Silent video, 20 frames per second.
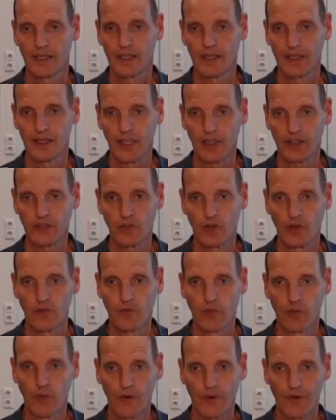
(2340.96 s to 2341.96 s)
Yeah, so
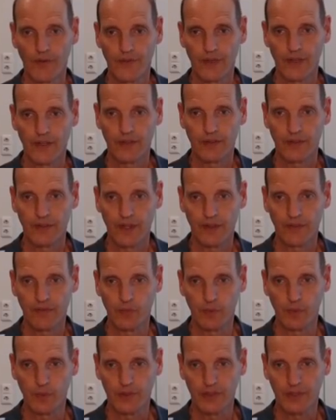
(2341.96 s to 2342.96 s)
for this, if
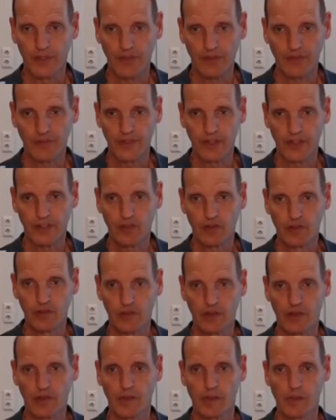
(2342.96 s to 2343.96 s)
we would test
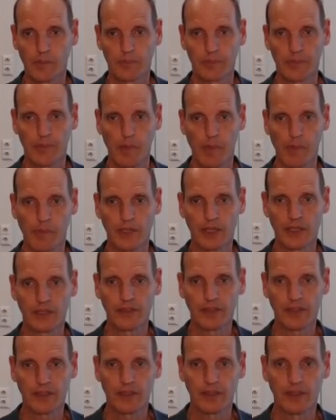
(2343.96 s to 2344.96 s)
this
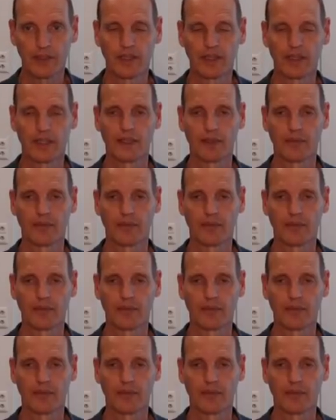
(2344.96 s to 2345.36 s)
probability,